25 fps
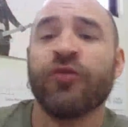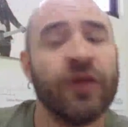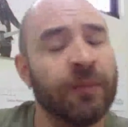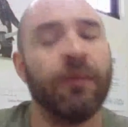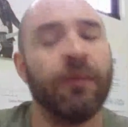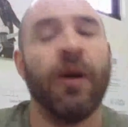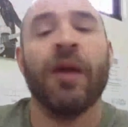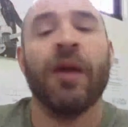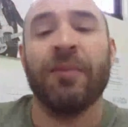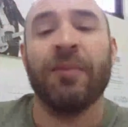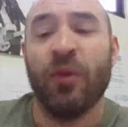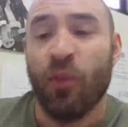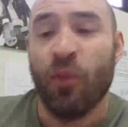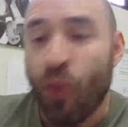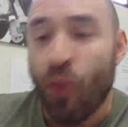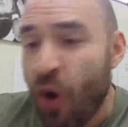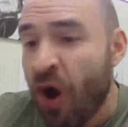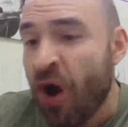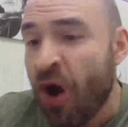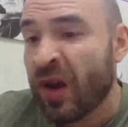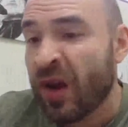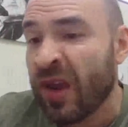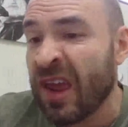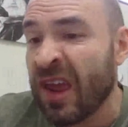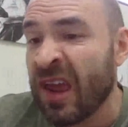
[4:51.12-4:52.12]
what you think might
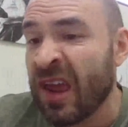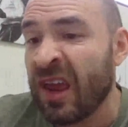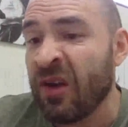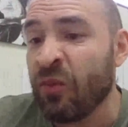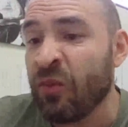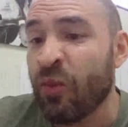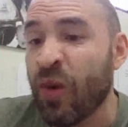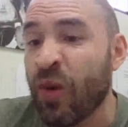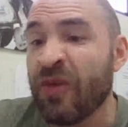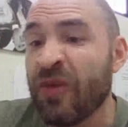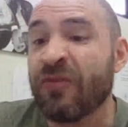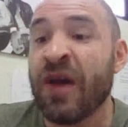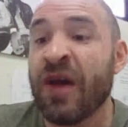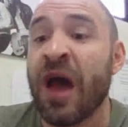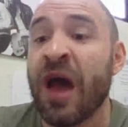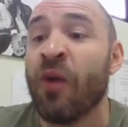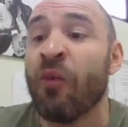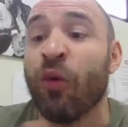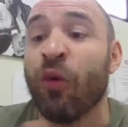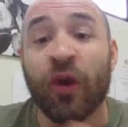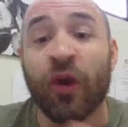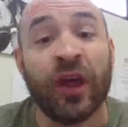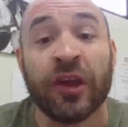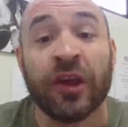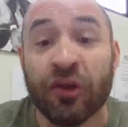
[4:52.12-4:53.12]
be working
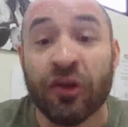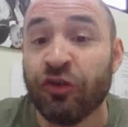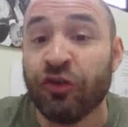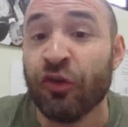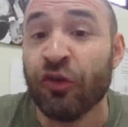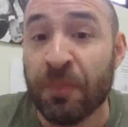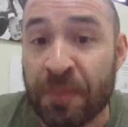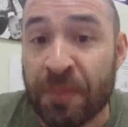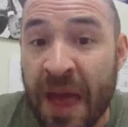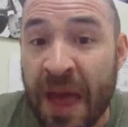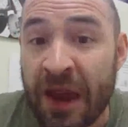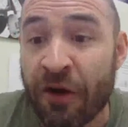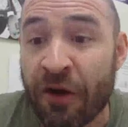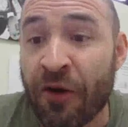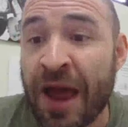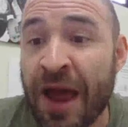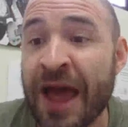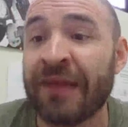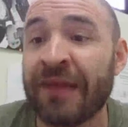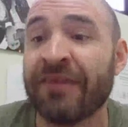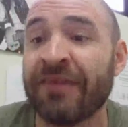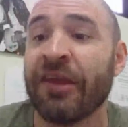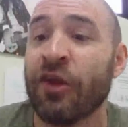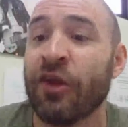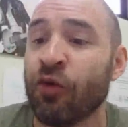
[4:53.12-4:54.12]
with that, what I could do
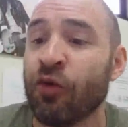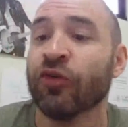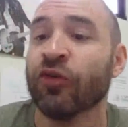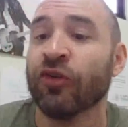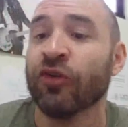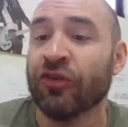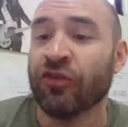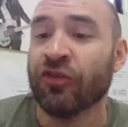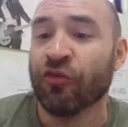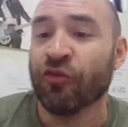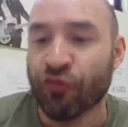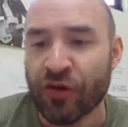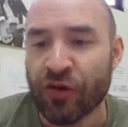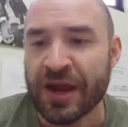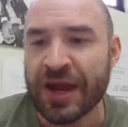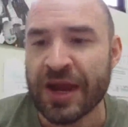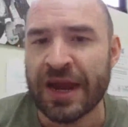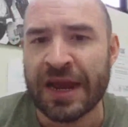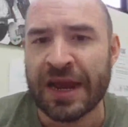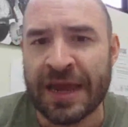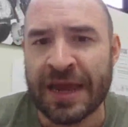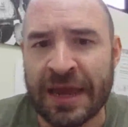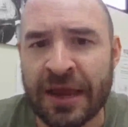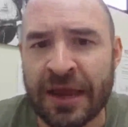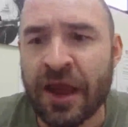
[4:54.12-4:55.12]
better at in order to
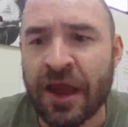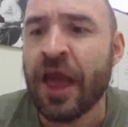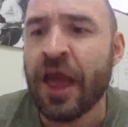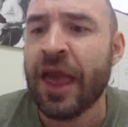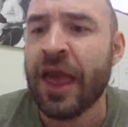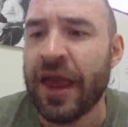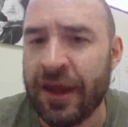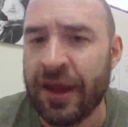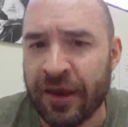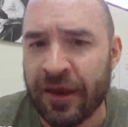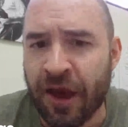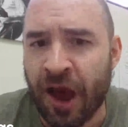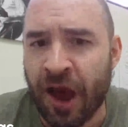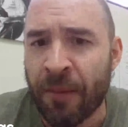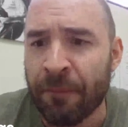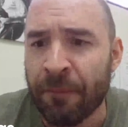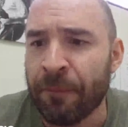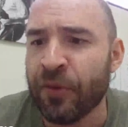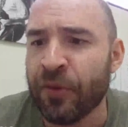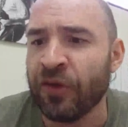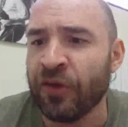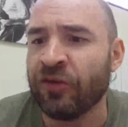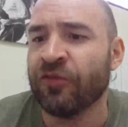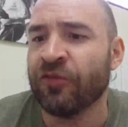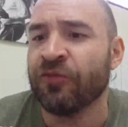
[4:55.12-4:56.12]
really
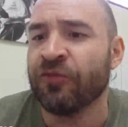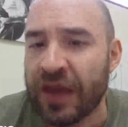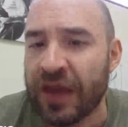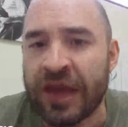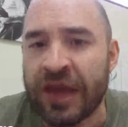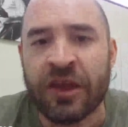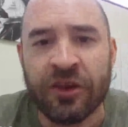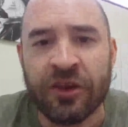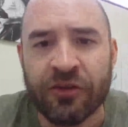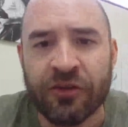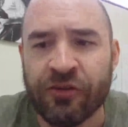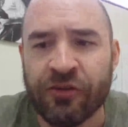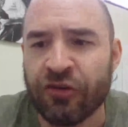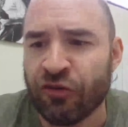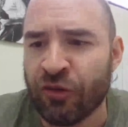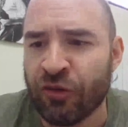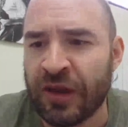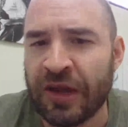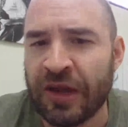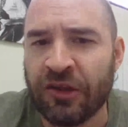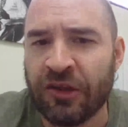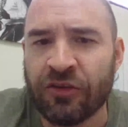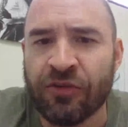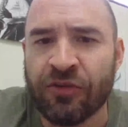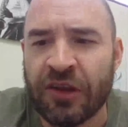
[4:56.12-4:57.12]
encompass the
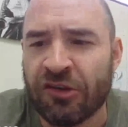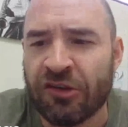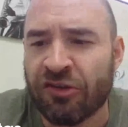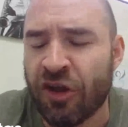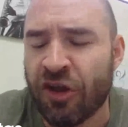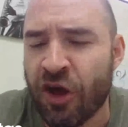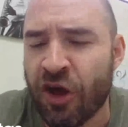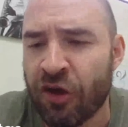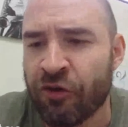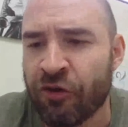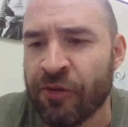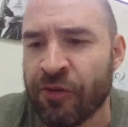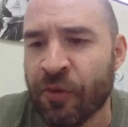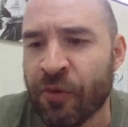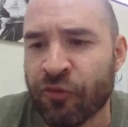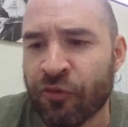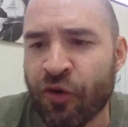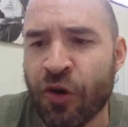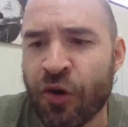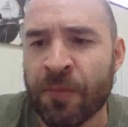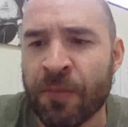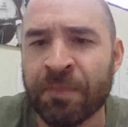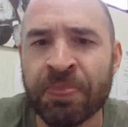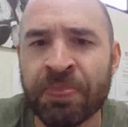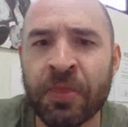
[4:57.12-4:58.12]
individual needs of each
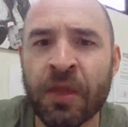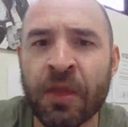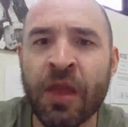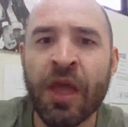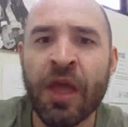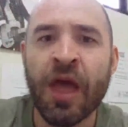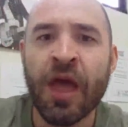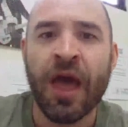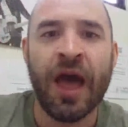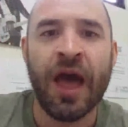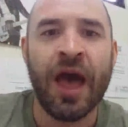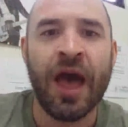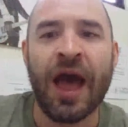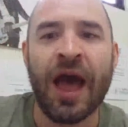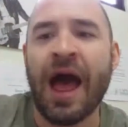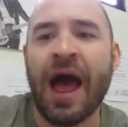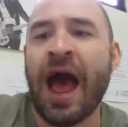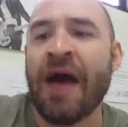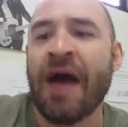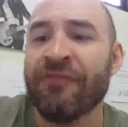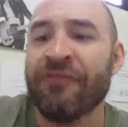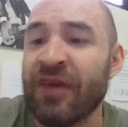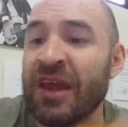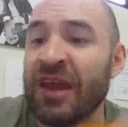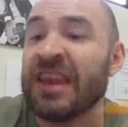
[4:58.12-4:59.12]
learner in the room,
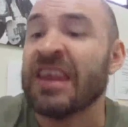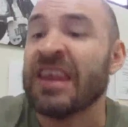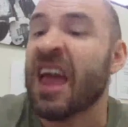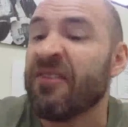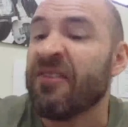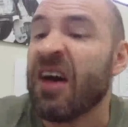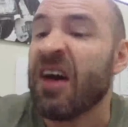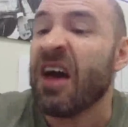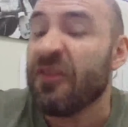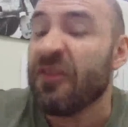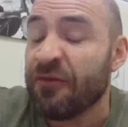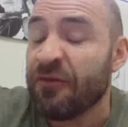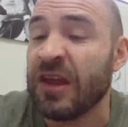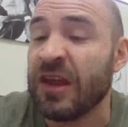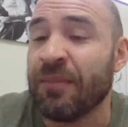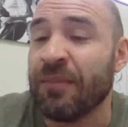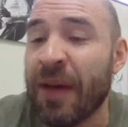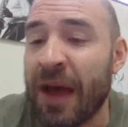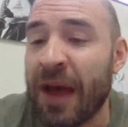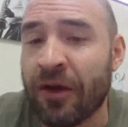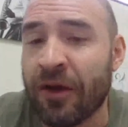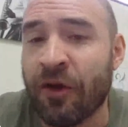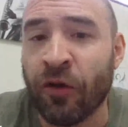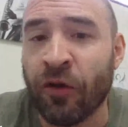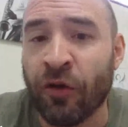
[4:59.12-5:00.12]
and then get
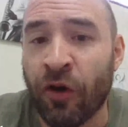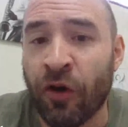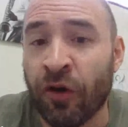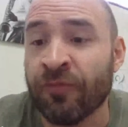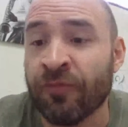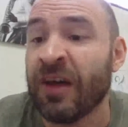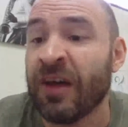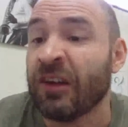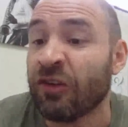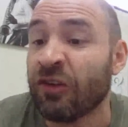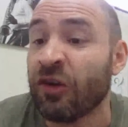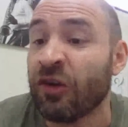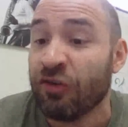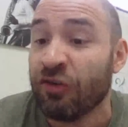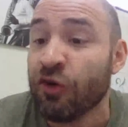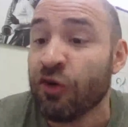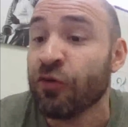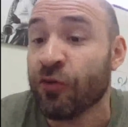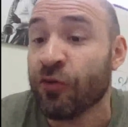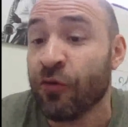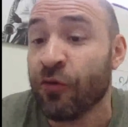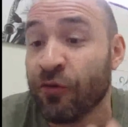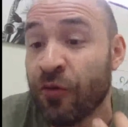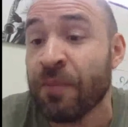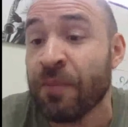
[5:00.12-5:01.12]
that feedback on that.
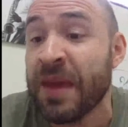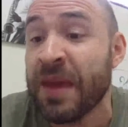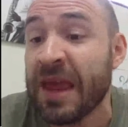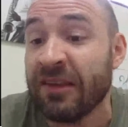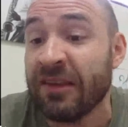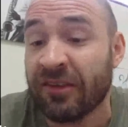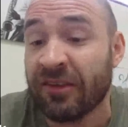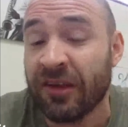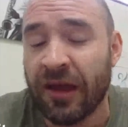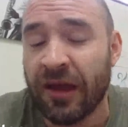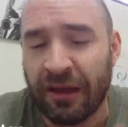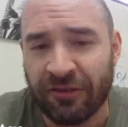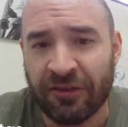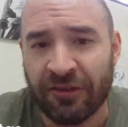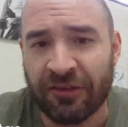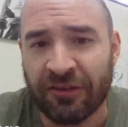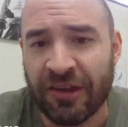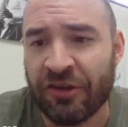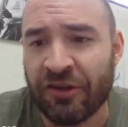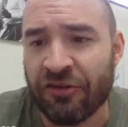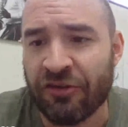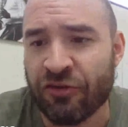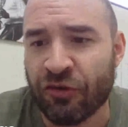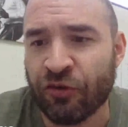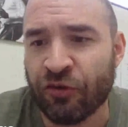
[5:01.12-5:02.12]
So it's useful for me as
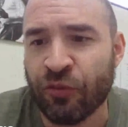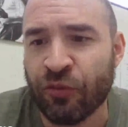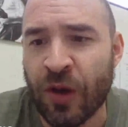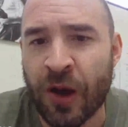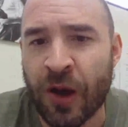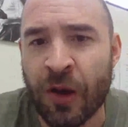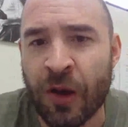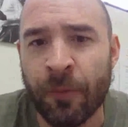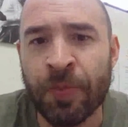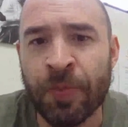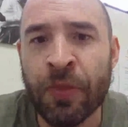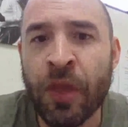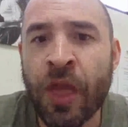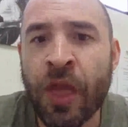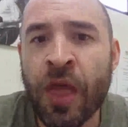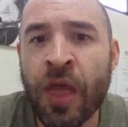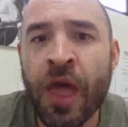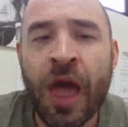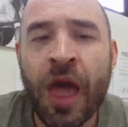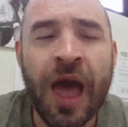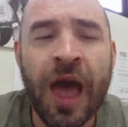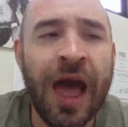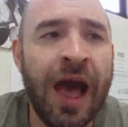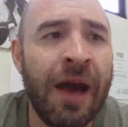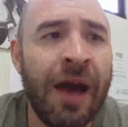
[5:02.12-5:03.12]
a teacher as well.
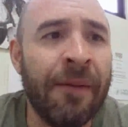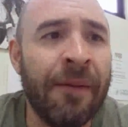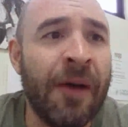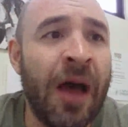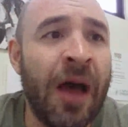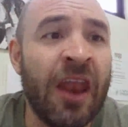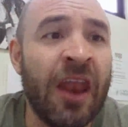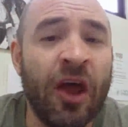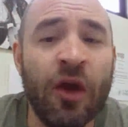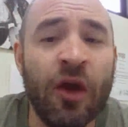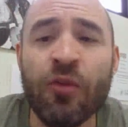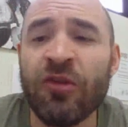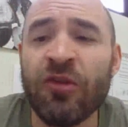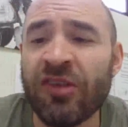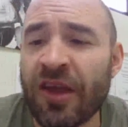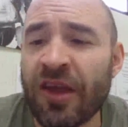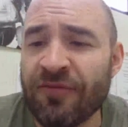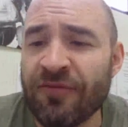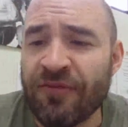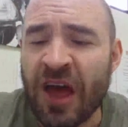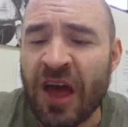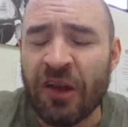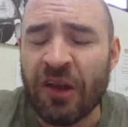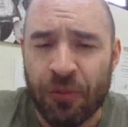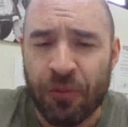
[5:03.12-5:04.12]
And
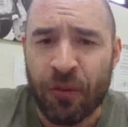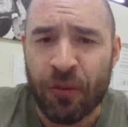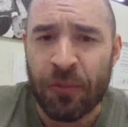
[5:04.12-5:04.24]
I would say